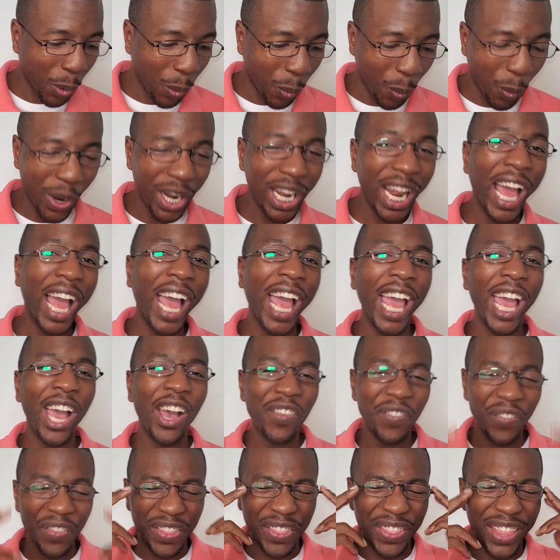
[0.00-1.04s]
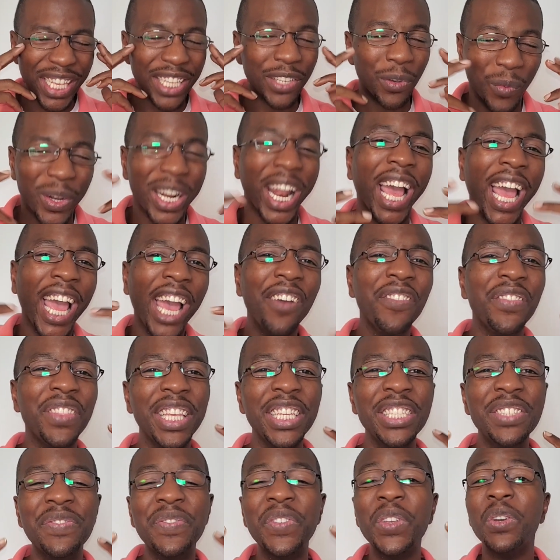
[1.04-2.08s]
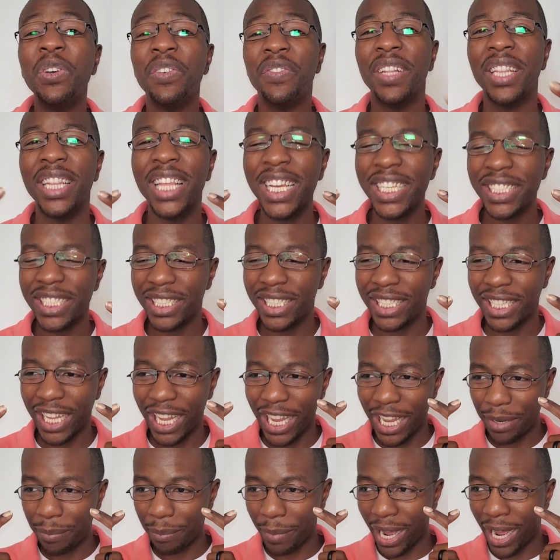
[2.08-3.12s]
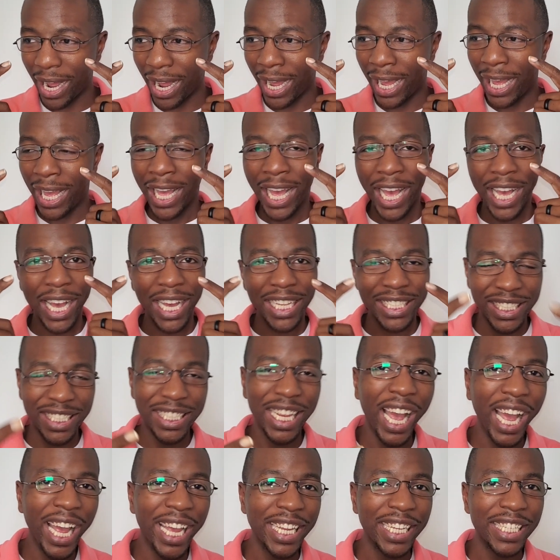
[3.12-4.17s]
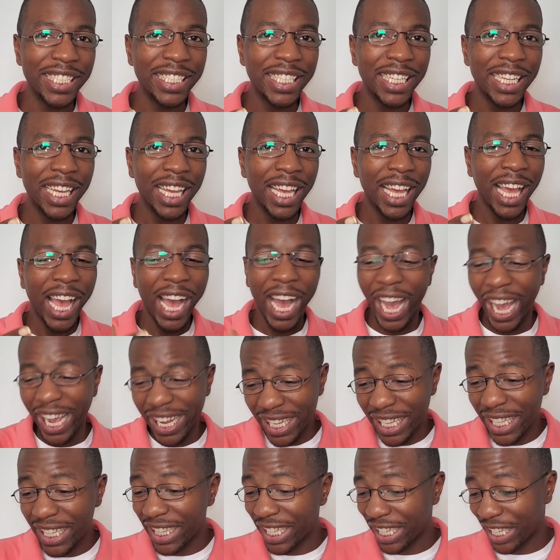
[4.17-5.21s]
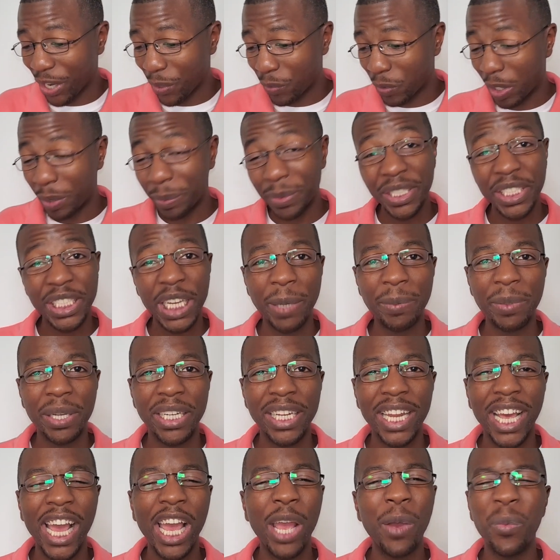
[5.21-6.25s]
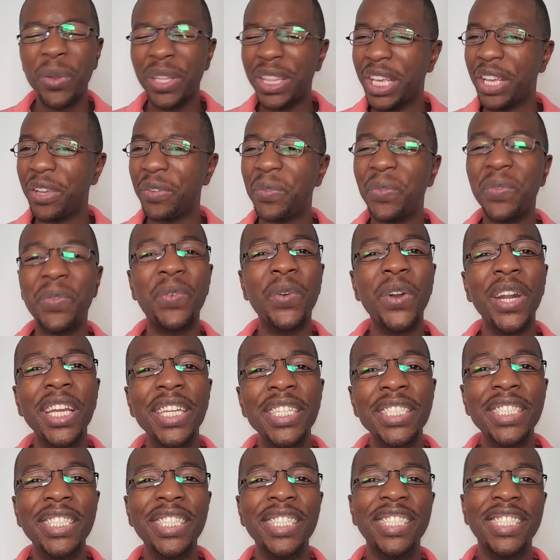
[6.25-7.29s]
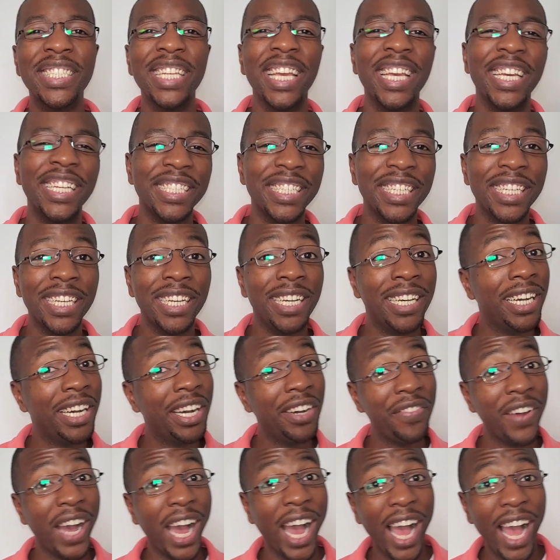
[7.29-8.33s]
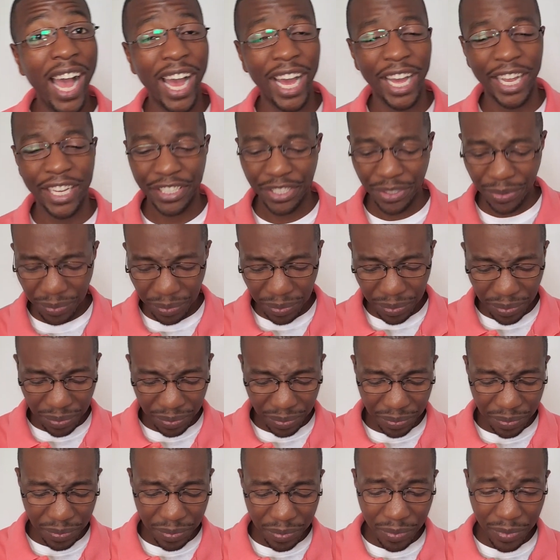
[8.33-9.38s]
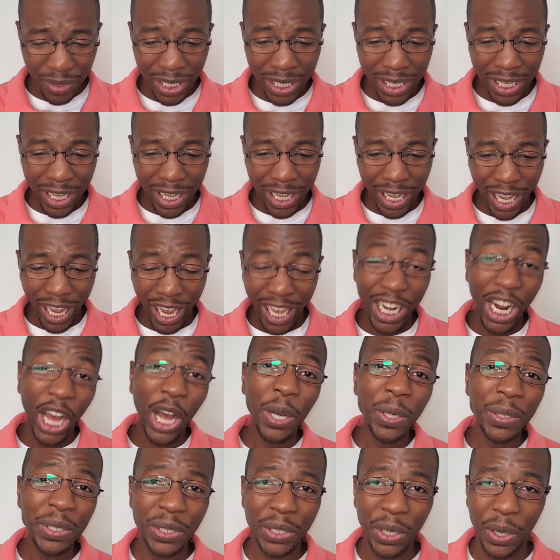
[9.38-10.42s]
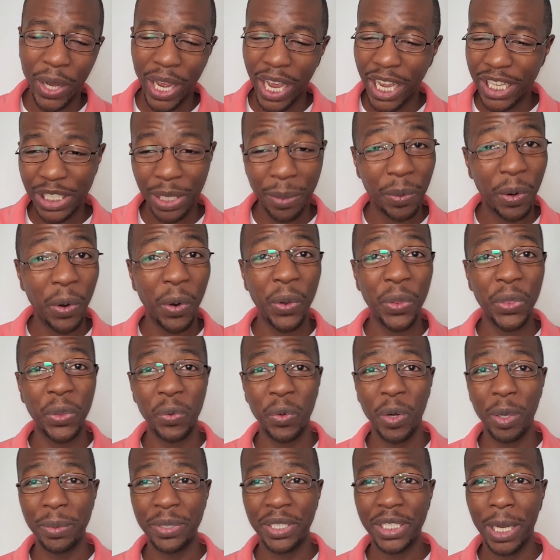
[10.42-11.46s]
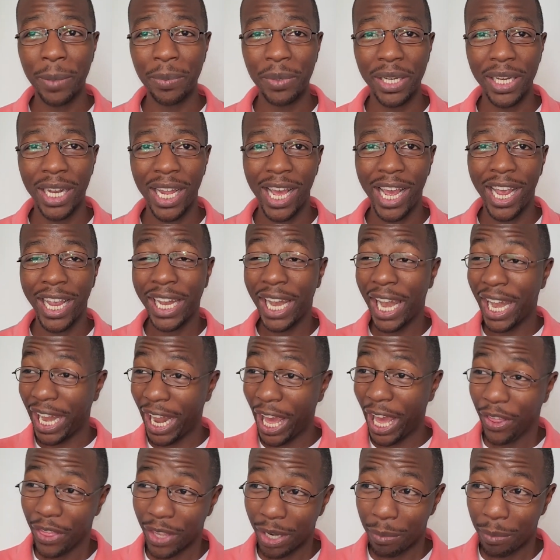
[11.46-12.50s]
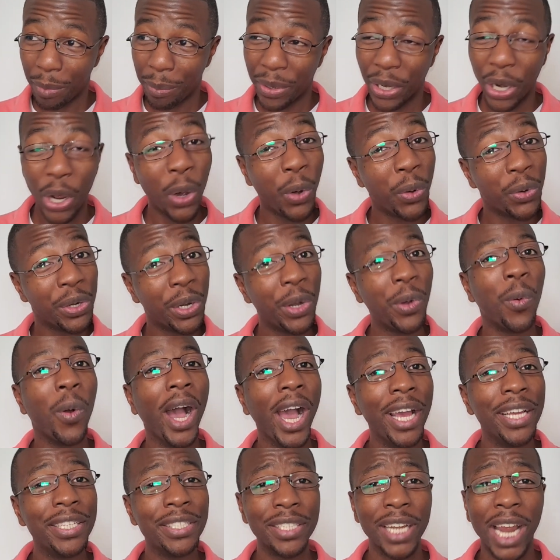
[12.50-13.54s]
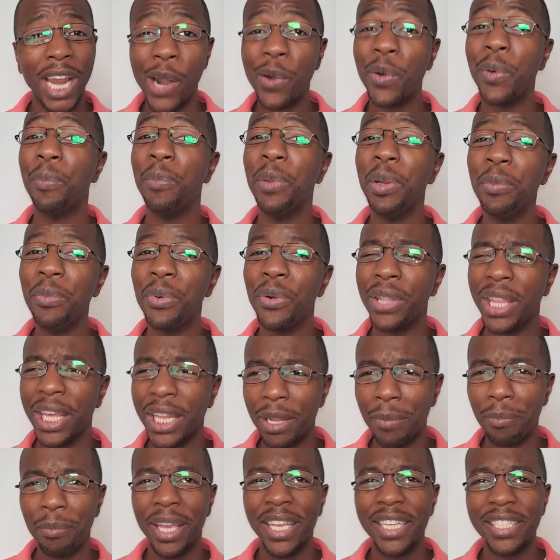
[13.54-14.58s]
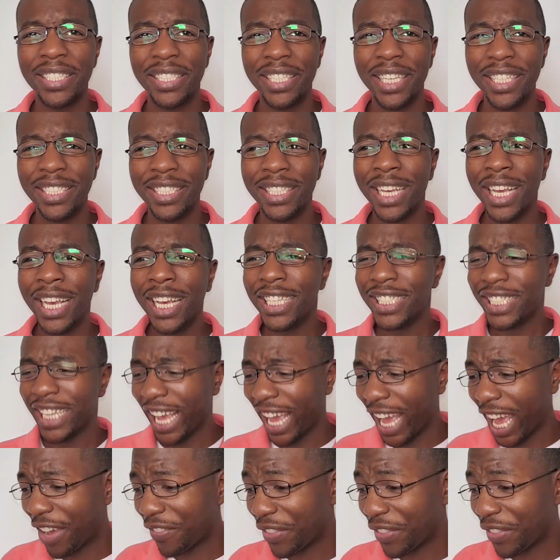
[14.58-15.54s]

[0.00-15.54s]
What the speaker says: when I have this view of election in my sight, I can look at Romans chapter 9 with a fresh set of eyes. And also, as I'm going through Romans chapter 9, now that I'm a bit older and wiser, I remember that it makes sense to have